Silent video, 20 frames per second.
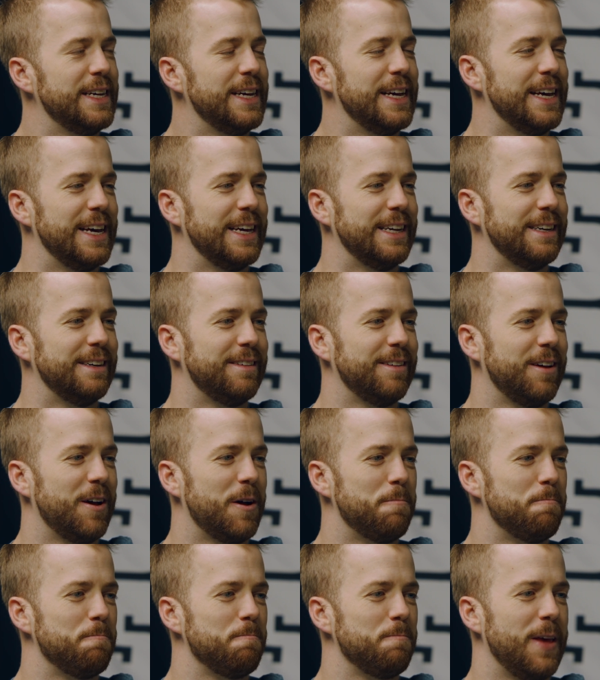And
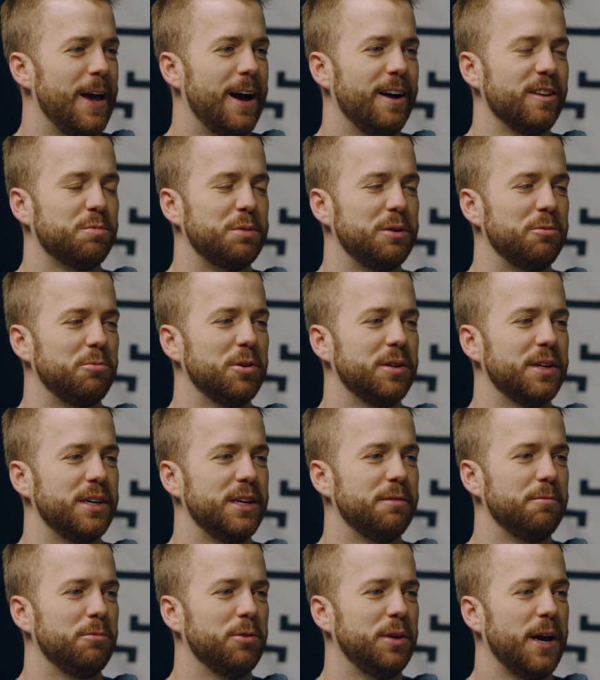it's been
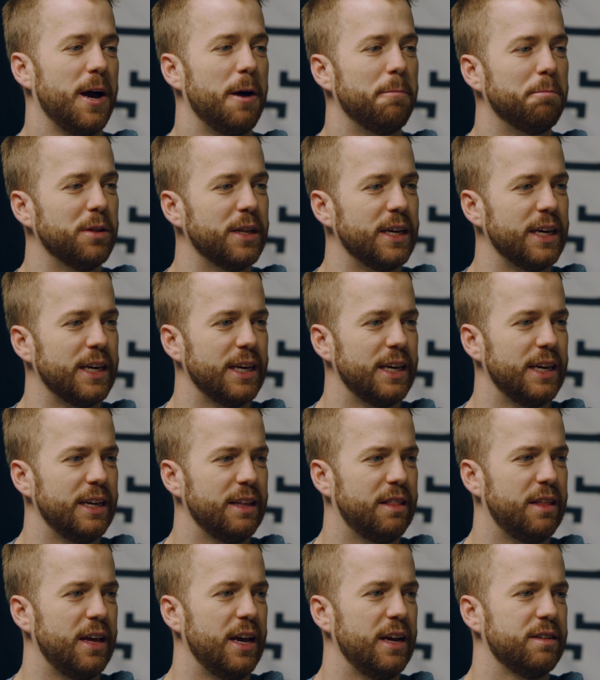really, really humbling
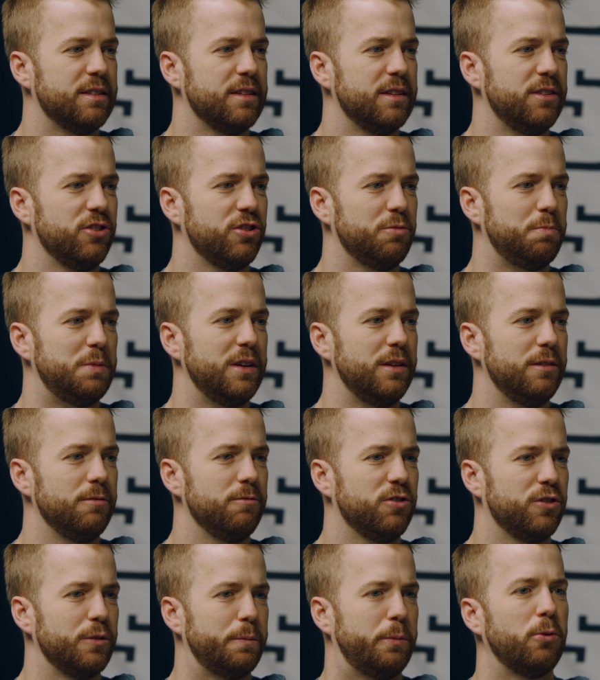thing to just be
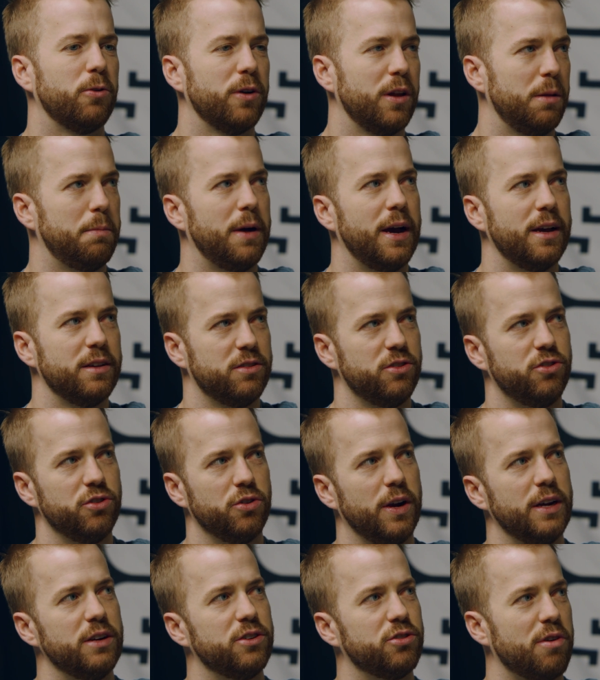supported by such a
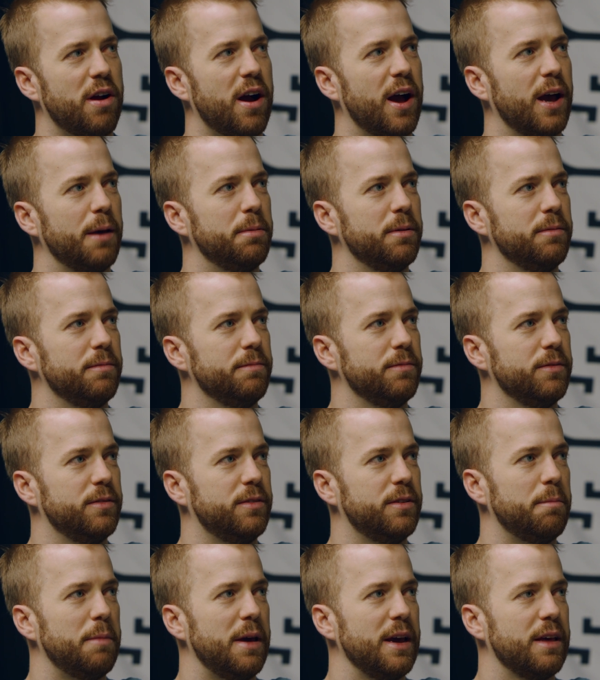great tribe
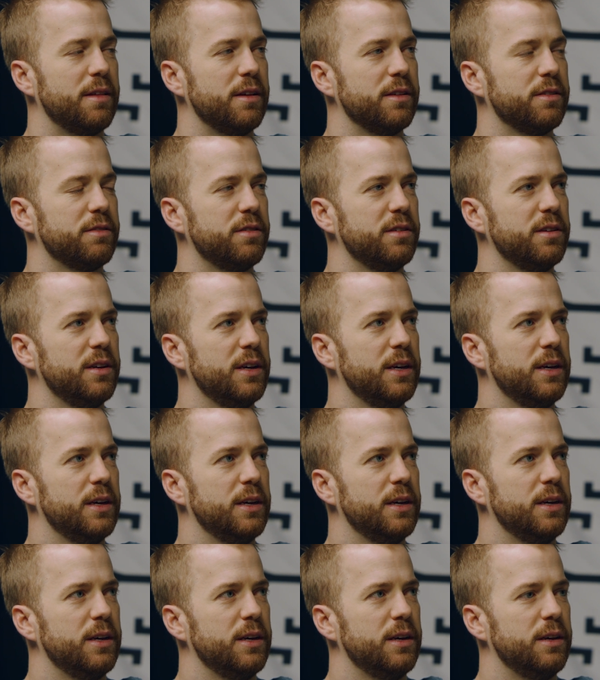to make this
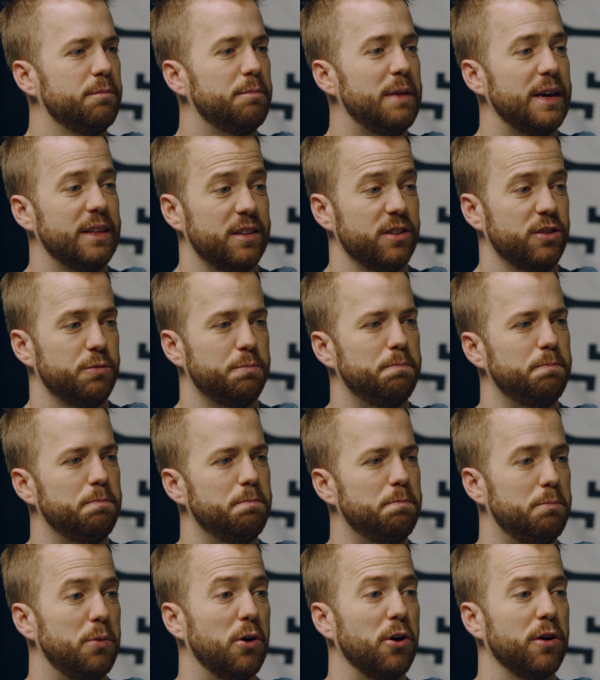
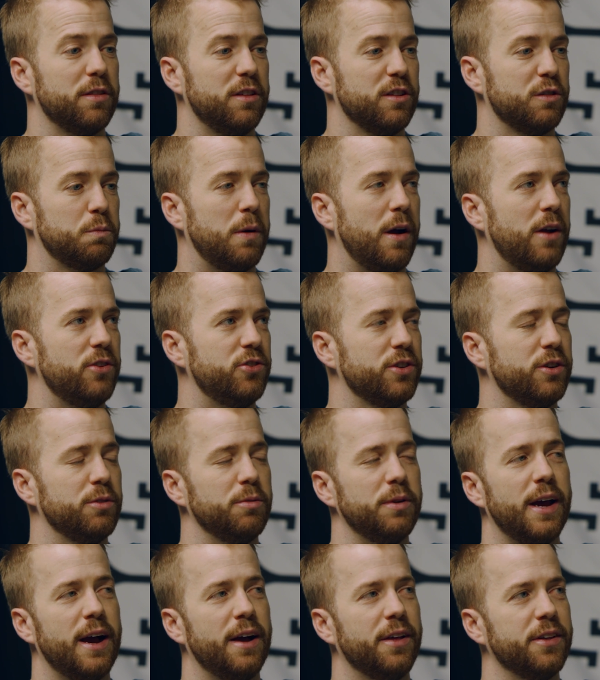book, this project, a
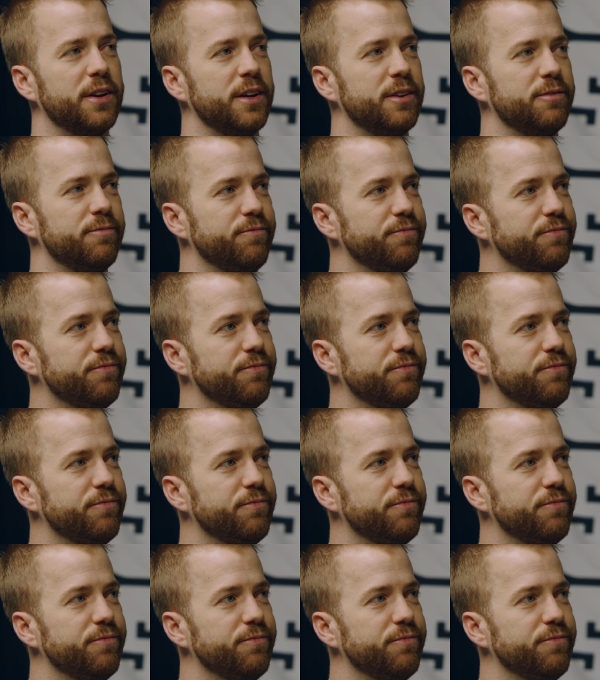reality.